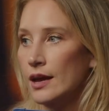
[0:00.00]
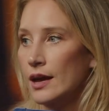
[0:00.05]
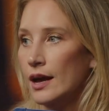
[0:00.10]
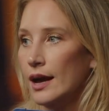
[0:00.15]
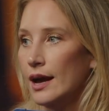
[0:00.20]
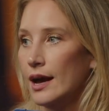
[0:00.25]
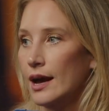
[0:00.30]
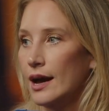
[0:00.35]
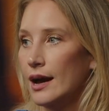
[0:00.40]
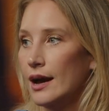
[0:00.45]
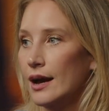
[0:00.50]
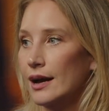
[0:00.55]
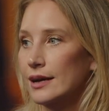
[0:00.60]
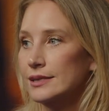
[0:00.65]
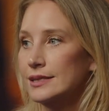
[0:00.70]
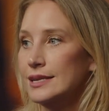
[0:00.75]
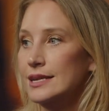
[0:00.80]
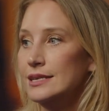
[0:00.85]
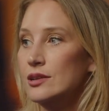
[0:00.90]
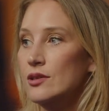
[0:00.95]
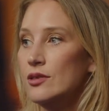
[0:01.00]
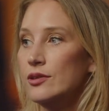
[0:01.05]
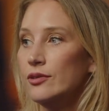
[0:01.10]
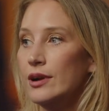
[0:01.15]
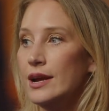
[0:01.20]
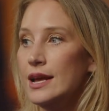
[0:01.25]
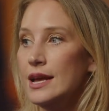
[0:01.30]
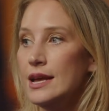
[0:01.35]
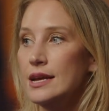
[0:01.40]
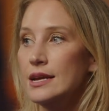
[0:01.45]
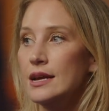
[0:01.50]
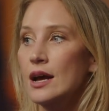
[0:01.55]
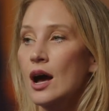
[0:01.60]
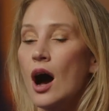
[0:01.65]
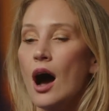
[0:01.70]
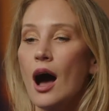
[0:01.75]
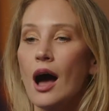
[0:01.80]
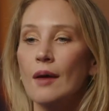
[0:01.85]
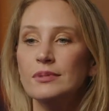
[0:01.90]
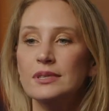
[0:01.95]
Uh, season three,
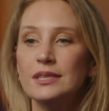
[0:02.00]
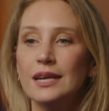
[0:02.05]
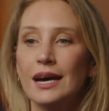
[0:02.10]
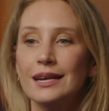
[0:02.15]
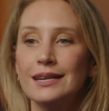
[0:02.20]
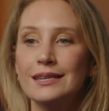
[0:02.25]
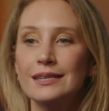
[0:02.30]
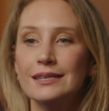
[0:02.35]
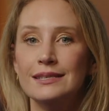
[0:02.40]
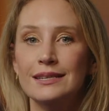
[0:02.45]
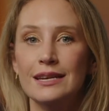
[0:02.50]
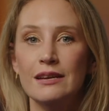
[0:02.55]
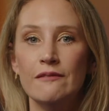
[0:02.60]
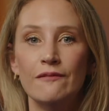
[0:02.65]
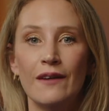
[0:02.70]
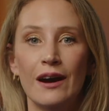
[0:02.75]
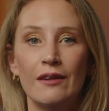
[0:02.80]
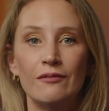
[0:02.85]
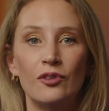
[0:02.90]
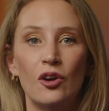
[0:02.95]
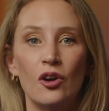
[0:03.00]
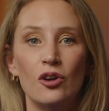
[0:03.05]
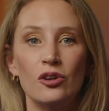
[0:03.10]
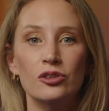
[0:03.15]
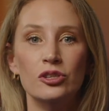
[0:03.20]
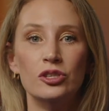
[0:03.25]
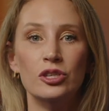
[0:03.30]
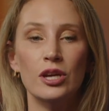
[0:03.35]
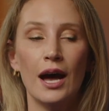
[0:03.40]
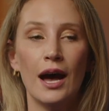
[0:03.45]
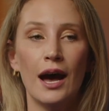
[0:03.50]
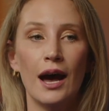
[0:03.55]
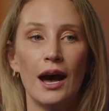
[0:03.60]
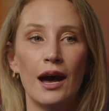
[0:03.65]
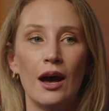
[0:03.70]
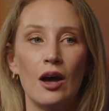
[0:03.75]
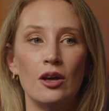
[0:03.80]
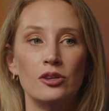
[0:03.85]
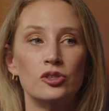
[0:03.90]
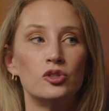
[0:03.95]
I'm starting to see Favreau's
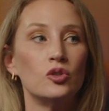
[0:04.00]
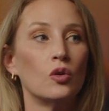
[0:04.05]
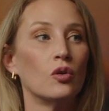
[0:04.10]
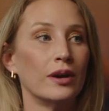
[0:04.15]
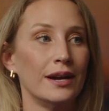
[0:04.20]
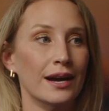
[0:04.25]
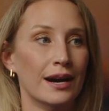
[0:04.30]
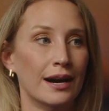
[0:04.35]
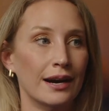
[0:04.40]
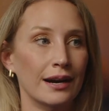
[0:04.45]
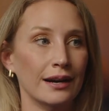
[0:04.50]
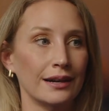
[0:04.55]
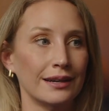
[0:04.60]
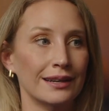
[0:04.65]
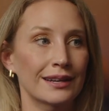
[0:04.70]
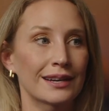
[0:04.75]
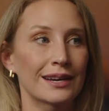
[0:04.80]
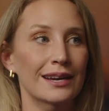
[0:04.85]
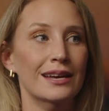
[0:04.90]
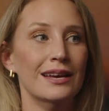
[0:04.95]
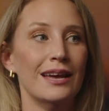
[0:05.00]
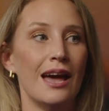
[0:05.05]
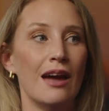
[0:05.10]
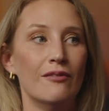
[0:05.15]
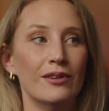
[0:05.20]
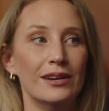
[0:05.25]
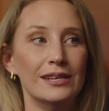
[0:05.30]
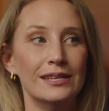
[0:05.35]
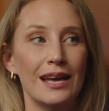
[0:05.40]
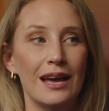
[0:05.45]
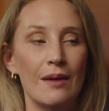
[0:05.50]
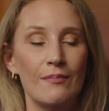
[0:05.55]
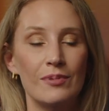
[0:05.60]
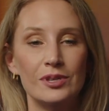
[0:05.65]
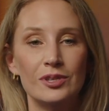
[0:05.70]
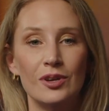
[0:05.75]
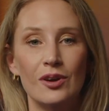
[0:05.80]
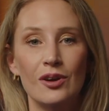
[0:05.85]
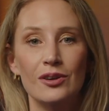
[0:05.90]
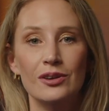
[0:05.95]
uh, story arc. Every
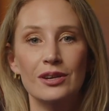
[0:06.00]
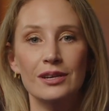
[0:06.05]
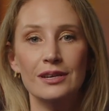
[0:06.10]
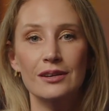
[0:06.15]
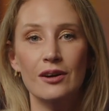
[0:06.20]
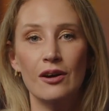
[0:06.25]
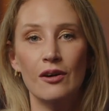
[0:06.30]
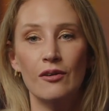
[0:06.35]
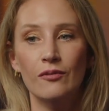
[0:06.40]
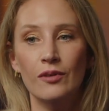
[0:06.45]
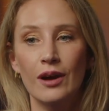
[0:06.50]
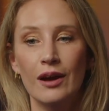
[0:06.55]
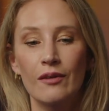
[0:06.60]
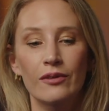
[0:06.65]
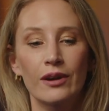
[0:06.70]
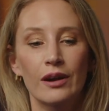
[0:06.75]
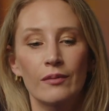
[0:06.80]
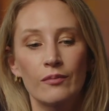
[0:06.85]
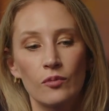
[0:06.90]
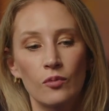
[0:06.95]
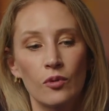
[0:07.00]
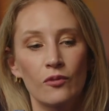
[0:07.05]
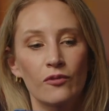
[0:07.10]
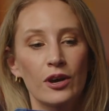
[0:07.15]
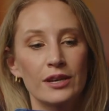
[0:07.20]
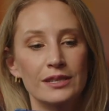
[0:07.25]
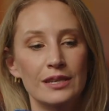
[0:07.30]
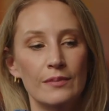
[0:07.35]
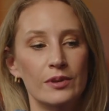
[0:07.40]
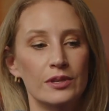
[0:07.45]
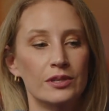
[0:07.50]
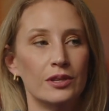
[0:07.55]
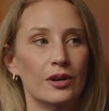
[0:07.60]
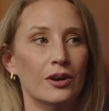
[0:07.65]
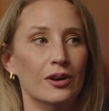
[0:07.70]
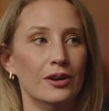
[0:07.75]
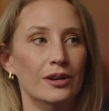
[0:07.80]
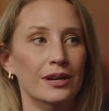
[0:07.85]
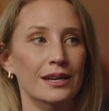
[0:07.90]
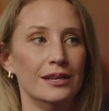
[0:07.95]
episode of every first
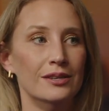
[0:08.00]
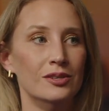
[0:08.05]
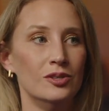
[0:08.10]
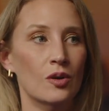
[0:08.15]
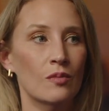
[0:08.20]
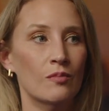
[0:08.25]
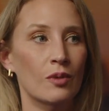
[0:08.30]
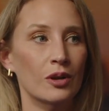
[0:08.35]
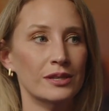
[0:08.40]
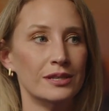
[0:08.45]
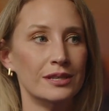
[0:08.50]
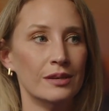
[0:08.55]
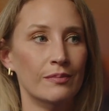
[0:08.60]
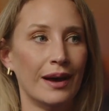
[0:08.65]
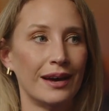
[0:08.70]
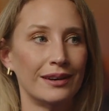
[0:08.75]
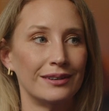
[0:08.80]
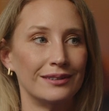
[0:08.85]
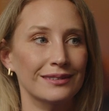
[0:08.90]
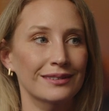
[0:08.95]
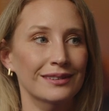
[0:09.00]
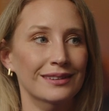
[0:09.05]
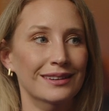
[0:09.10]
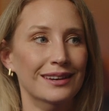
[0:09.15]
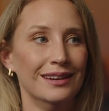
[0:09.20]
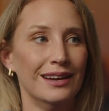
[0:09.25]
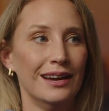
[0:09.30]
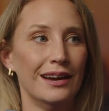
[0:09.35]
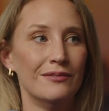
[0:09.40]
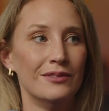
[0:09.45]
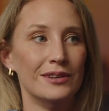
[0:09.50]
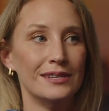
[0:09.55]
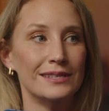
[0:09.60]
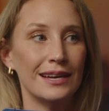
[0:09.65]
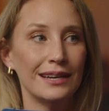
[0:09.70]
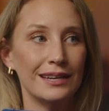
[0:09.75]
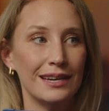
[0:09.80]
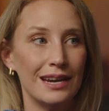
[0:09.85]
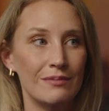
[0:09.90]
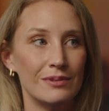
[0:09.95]
episode is your monster battle. Every
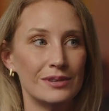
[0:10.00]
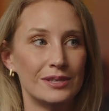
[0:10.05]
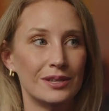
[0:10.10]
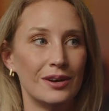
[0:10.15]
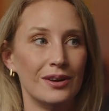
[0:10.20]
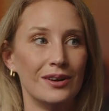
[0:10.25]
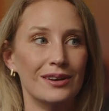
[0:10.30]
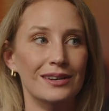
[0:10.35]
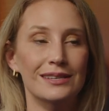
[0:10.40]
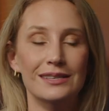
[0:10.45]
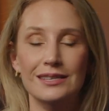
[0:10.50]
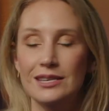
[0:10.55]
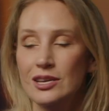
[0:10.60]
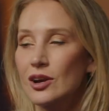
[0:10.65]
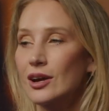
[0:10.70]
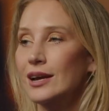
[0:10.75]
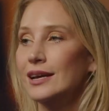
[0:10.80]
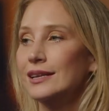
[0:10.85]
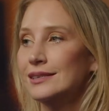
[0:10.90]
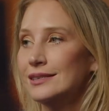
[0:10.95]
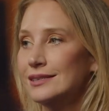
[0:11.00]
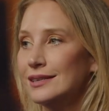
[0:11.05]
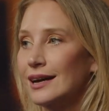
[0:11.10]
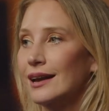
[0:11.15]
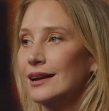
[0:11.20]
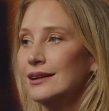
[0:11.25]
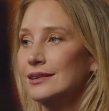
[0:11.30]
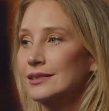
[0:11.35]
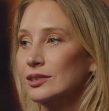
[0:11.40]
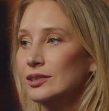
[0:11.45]
second episode is, you know, it's starting to